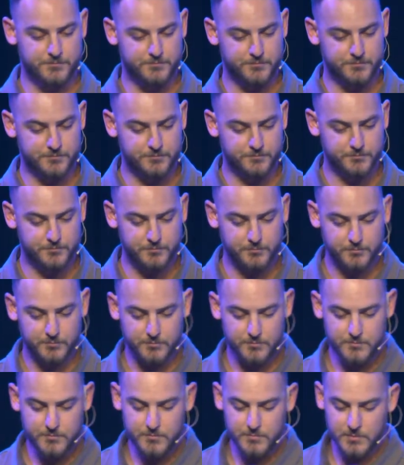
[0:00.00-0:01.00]
y otros
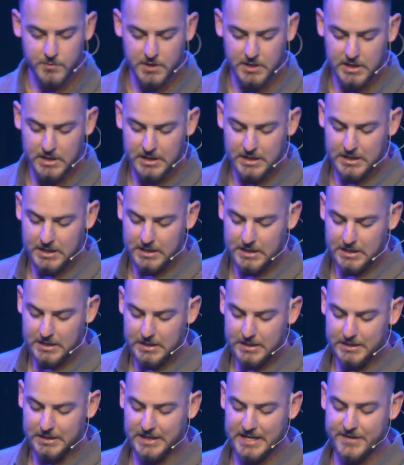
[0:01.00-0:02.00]
venían y los devoraban,
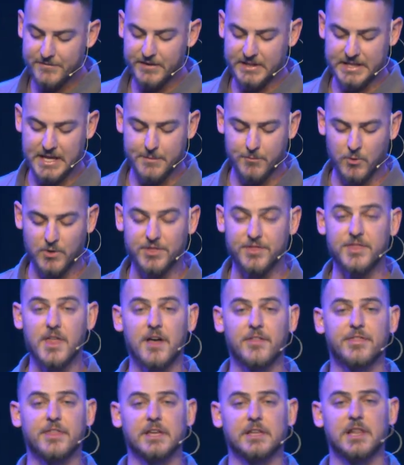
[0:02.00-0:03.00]
leaving them with
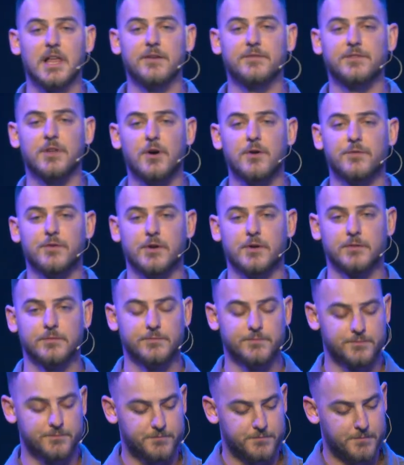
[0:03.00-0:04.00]
nothing left over.
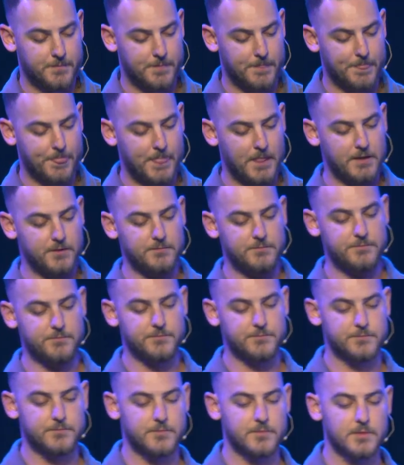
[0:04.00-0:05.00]
Dejando a los israelitas y
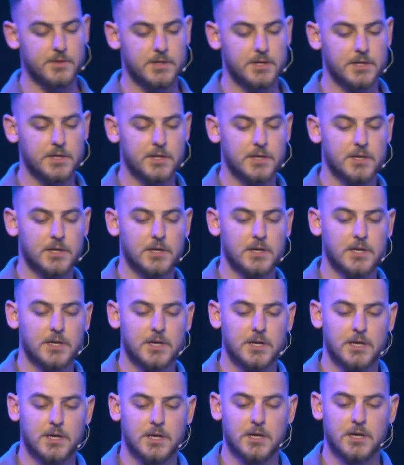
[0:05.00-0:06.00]
su ganado sin nada
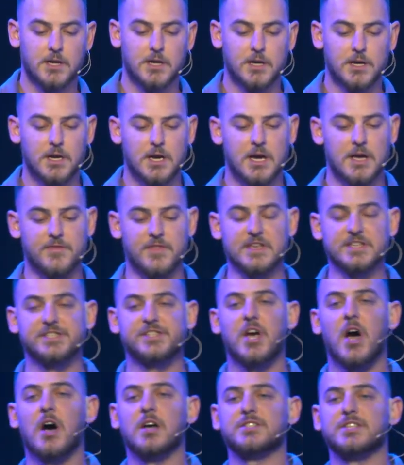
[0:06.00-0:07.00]
sobrante. And this
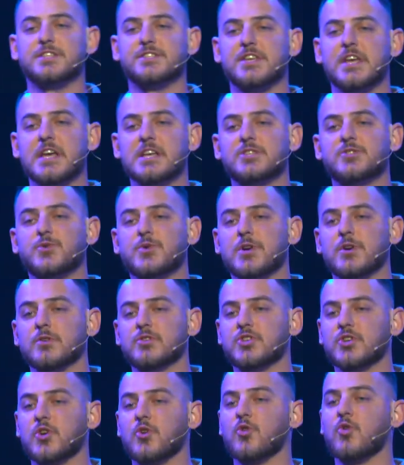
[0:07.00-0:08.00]
causes Israel
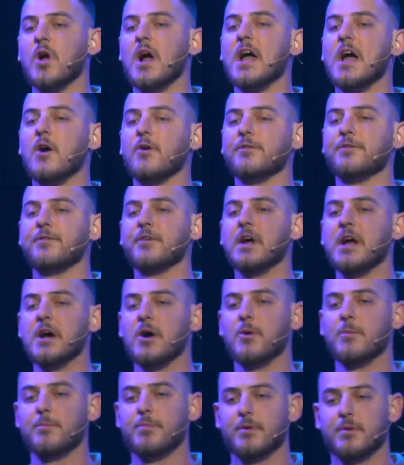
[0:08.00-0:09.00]
to cry out for help.